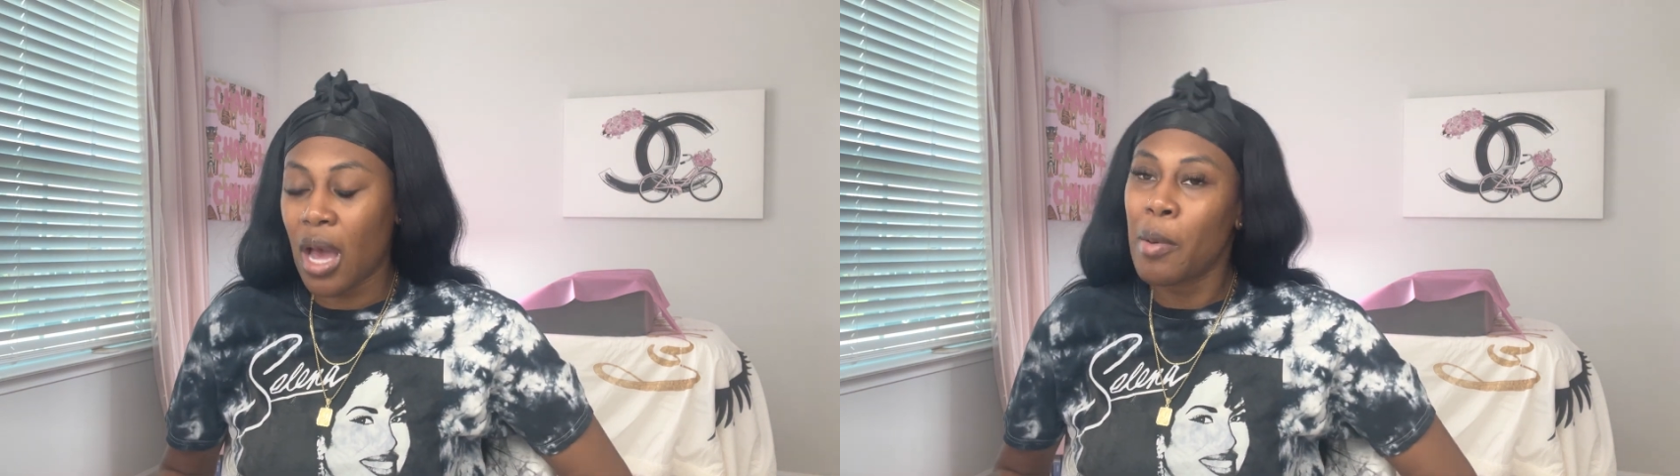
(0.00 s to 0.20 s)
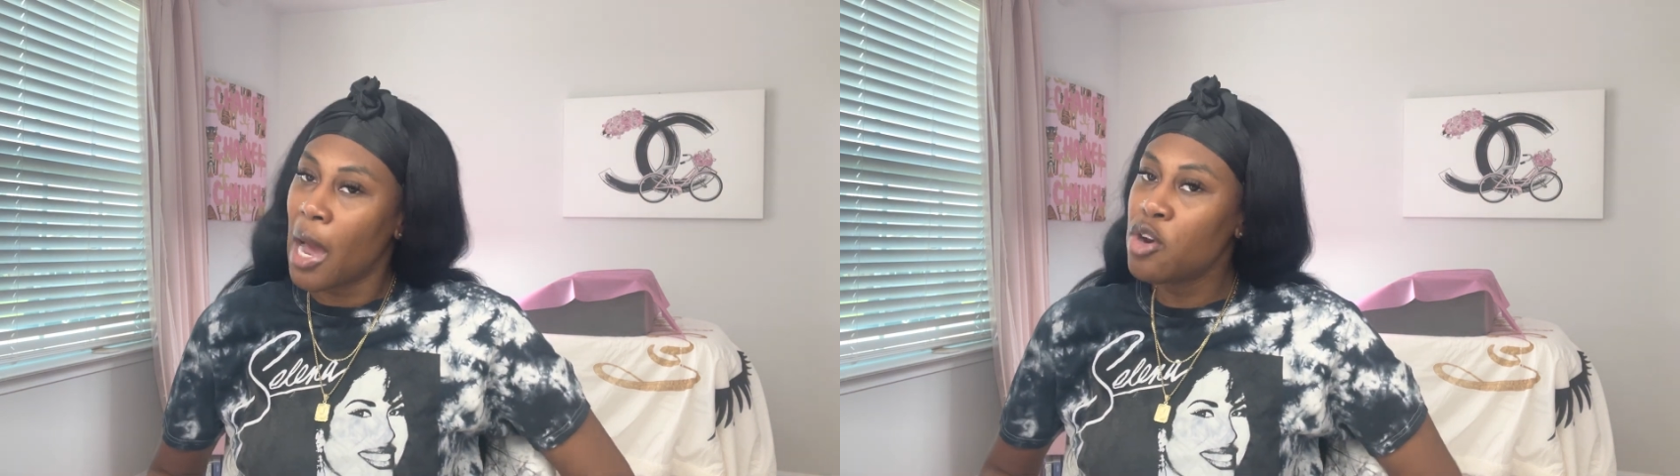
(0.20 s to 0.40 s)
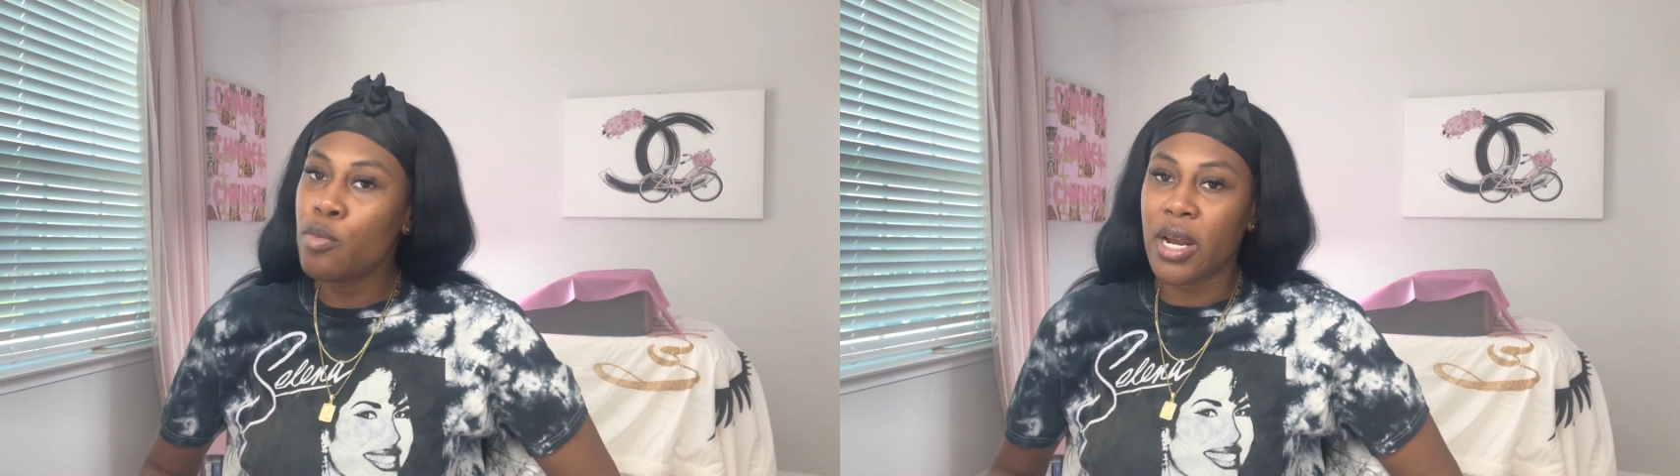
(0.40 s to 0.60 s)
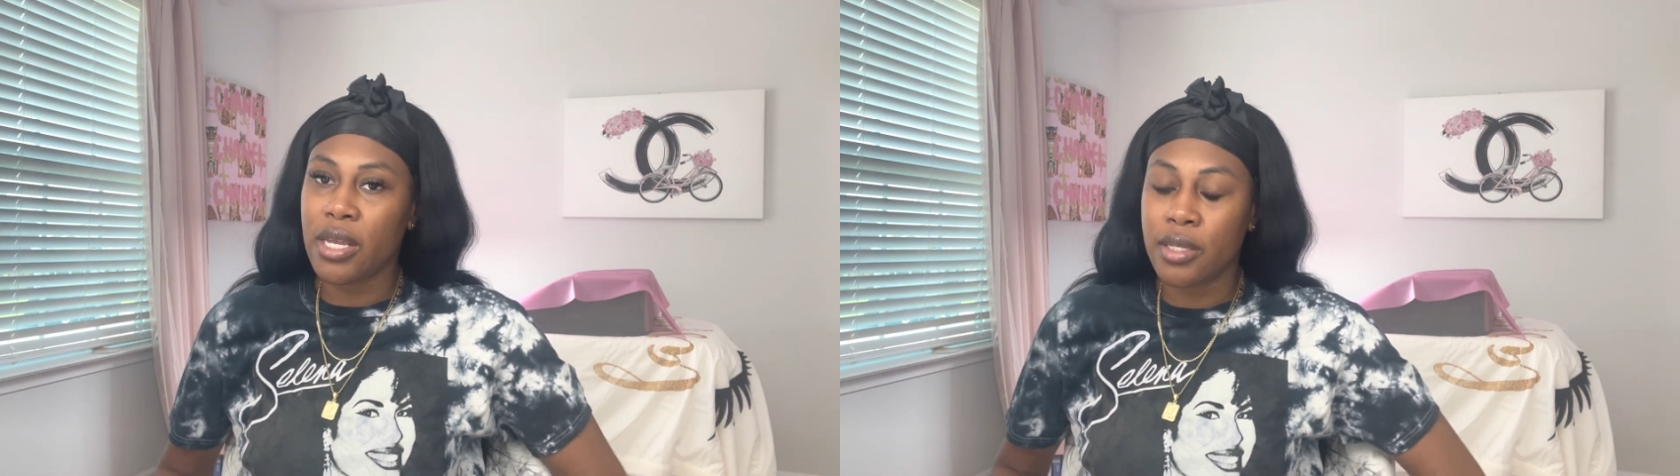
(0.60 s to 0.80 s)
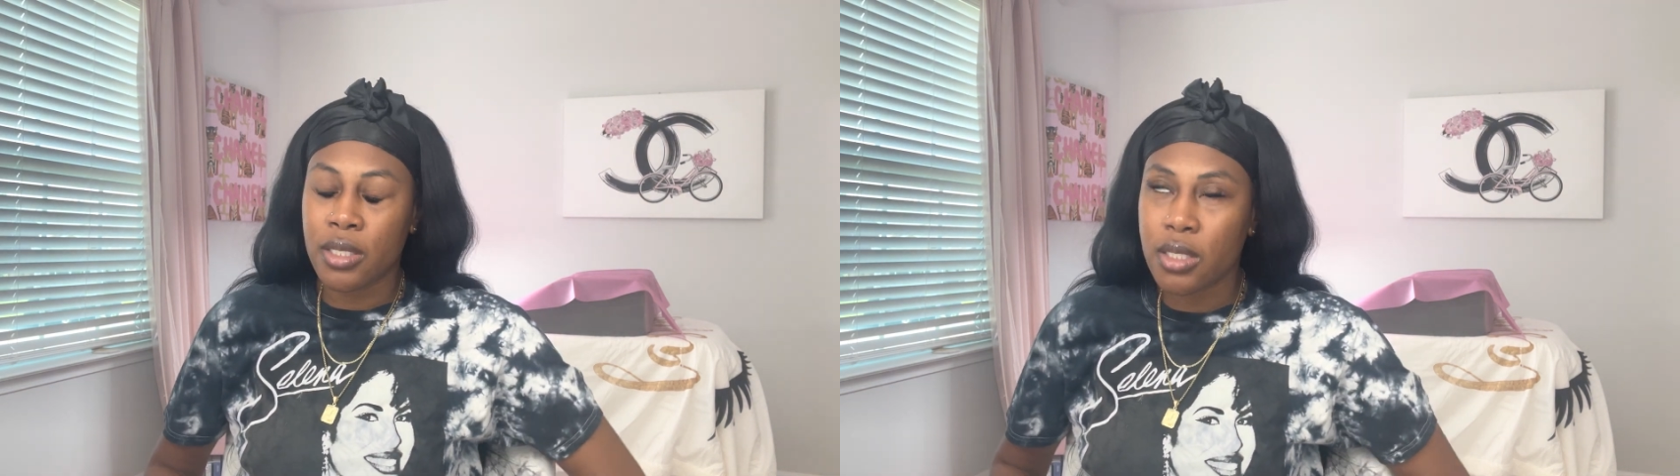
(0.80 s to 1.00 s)
I mean, I knew by the
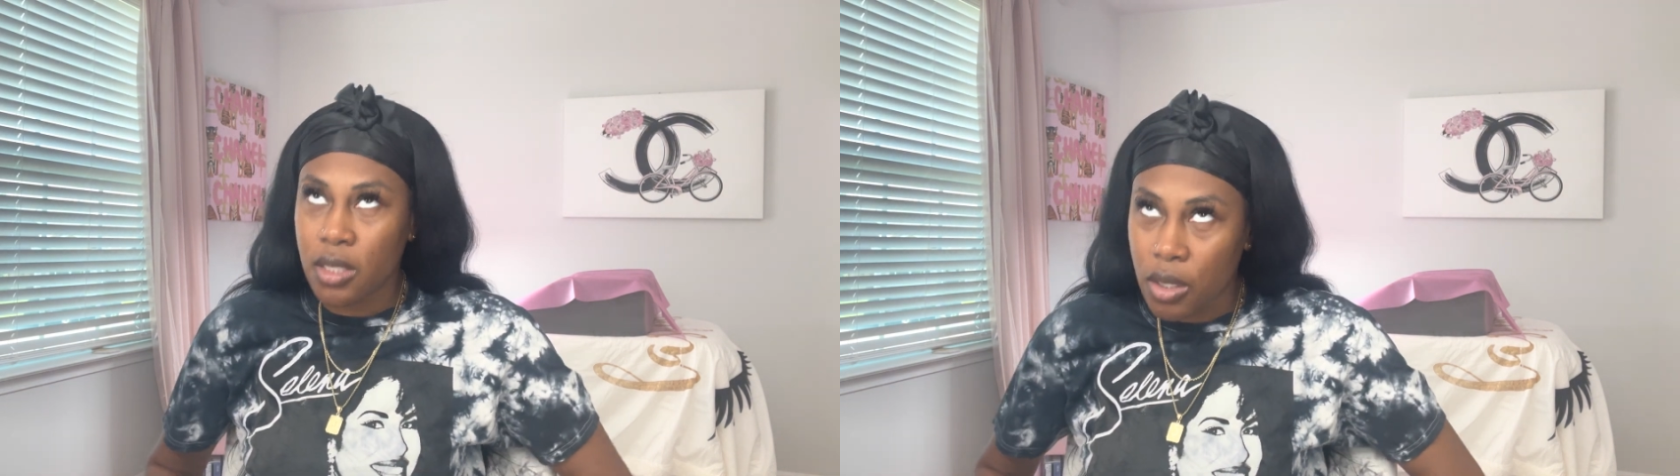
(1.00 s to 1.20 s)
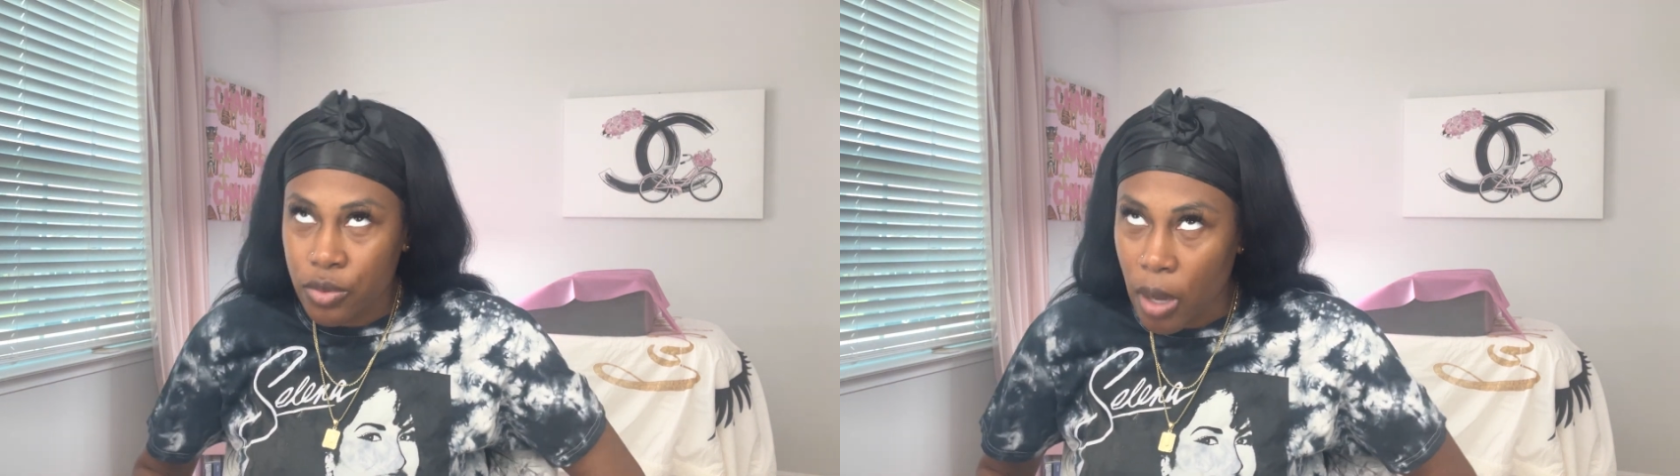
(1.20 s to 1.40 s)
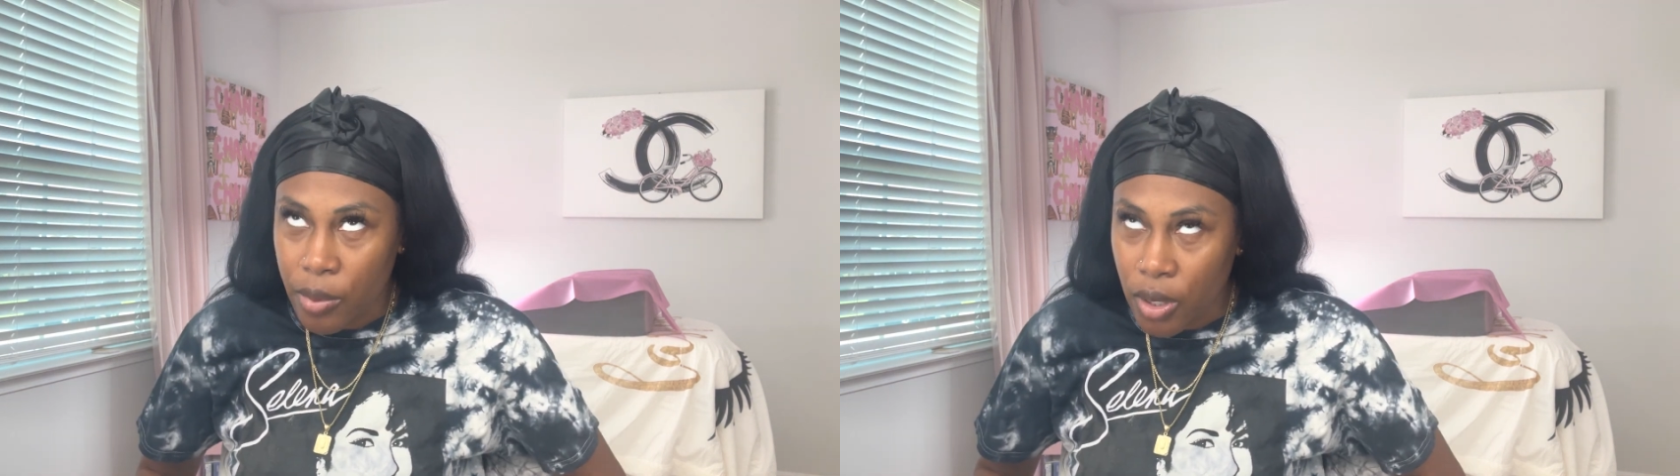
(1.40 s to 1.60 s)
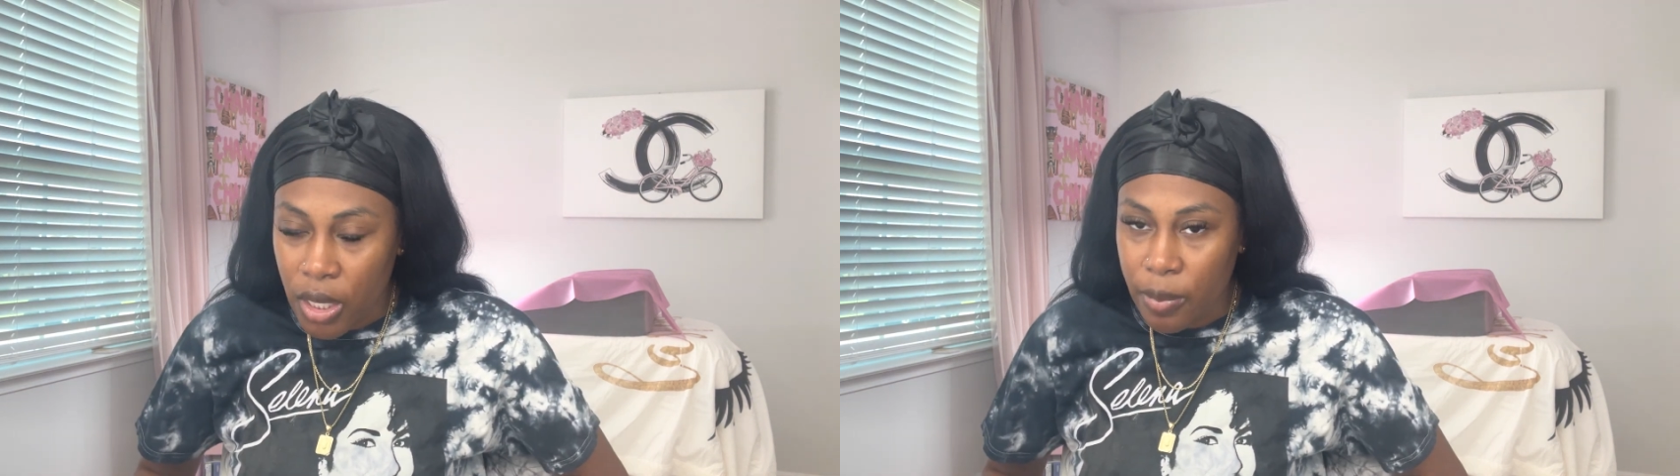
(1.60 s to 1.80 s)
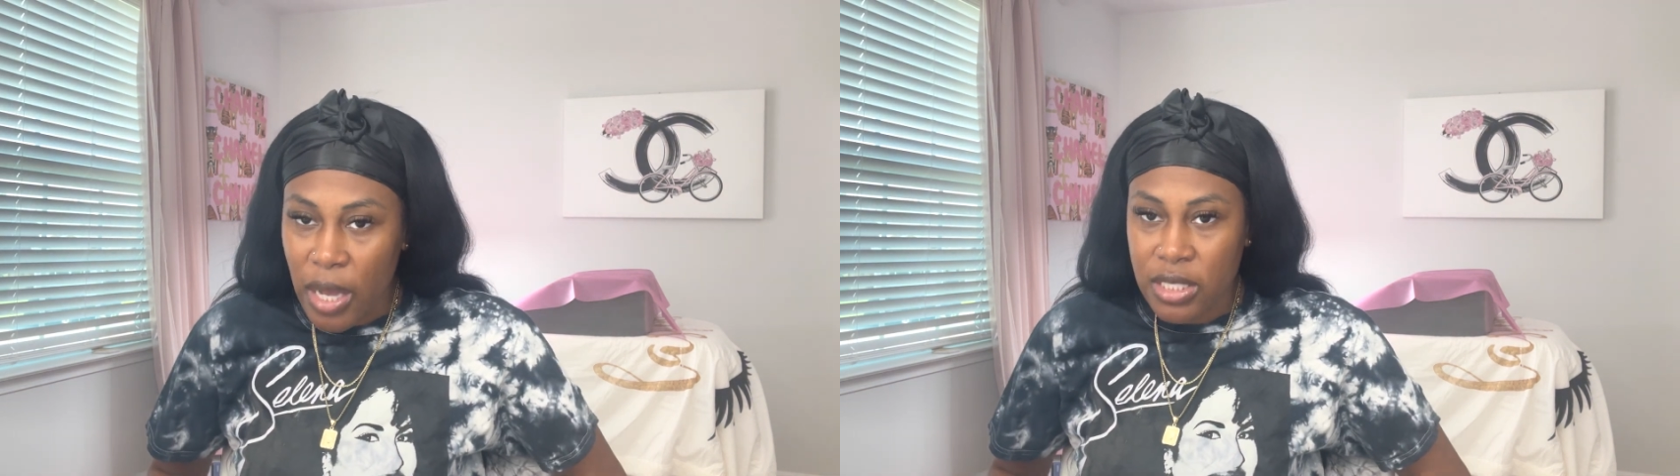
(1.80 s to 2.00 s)
end of the season they was probably gonna
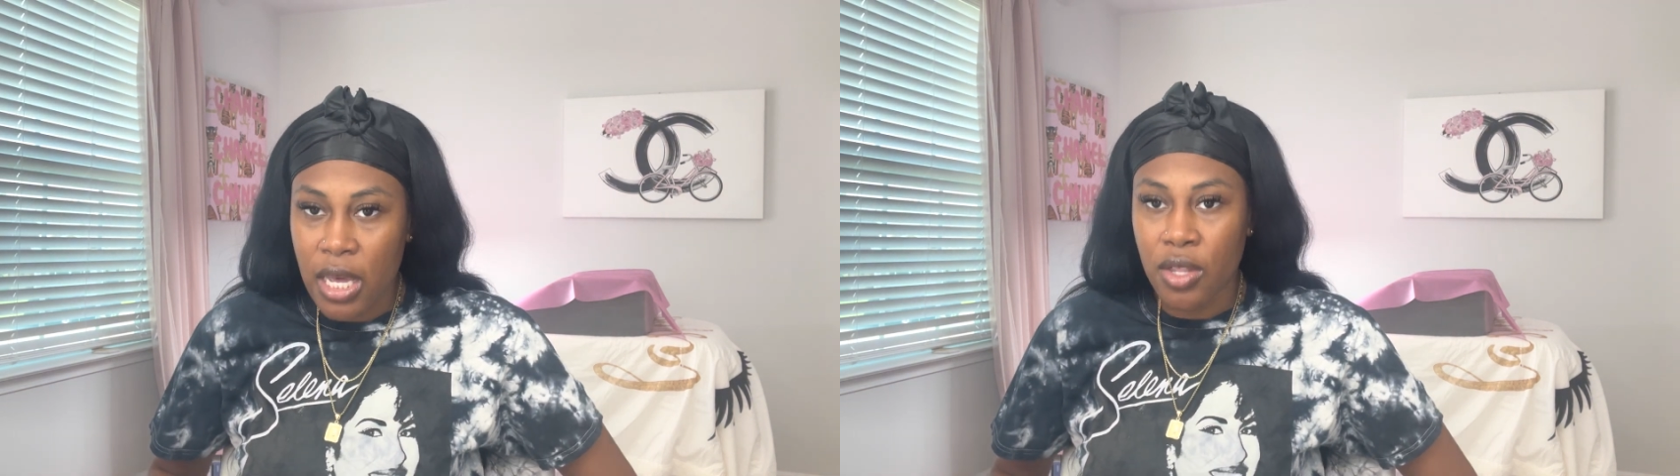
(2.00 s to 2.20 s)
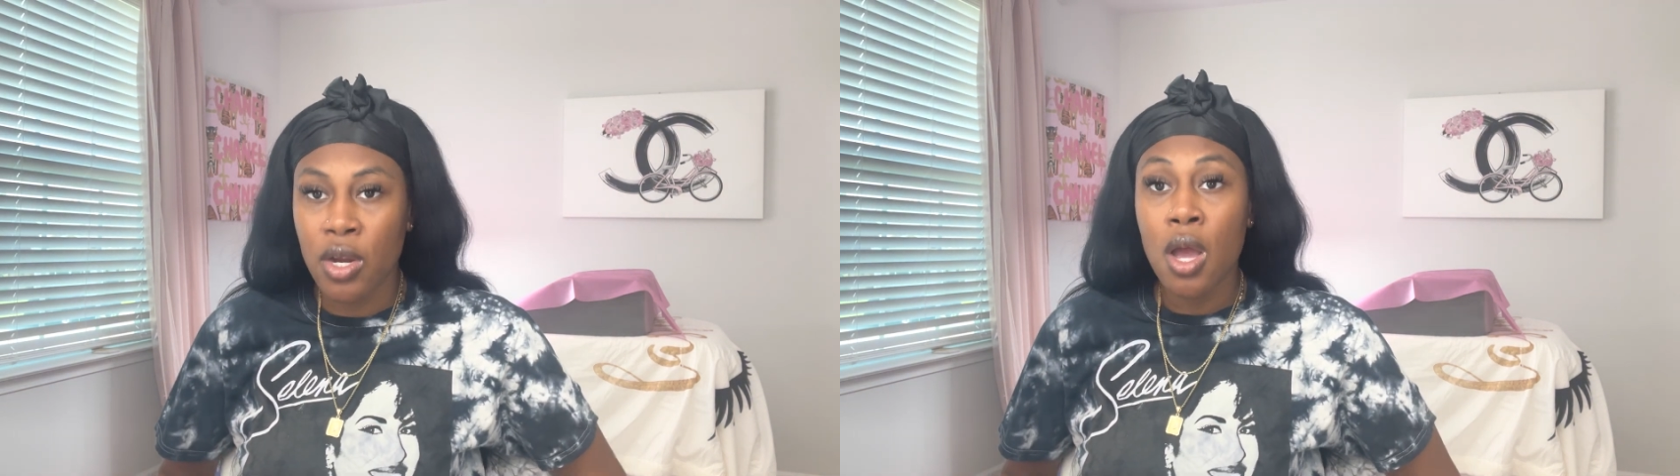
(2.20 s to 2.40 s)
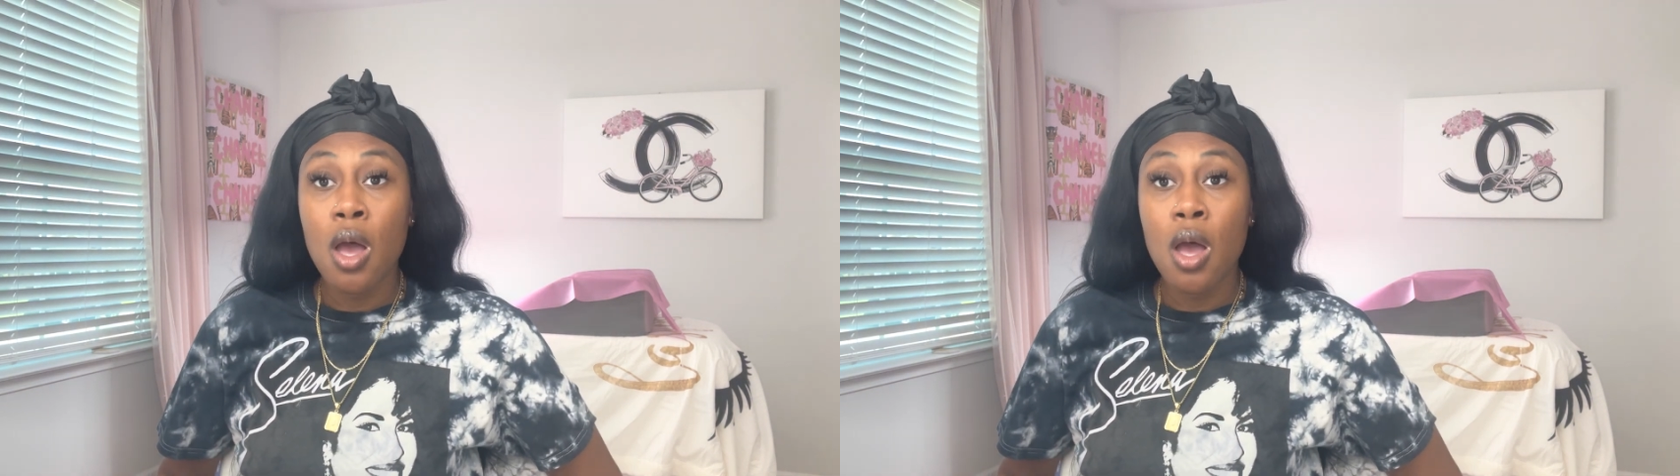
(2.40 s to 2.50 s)
get it back together.